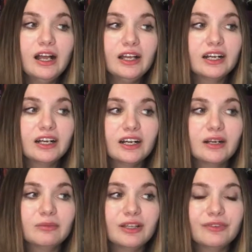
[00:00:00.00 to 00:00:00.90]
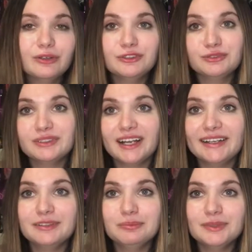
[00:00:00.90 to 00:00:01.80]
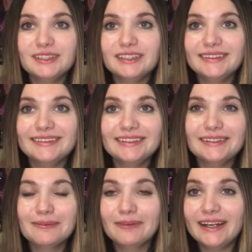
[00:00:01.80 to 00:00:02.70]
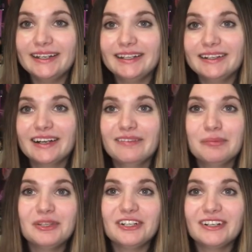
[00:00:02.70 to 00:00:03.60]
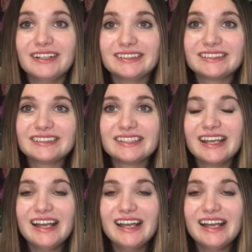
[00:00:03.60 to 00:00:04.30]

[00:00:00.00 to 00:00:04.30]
And those would kind of be the rating of appearance.